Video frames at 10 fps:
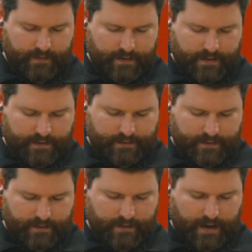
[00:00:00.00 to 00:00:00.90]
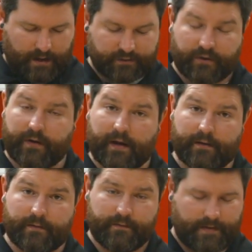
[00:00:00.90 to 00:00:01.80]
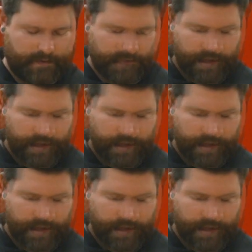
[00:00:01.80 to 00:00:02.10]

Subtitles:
and I'll show you how to do that.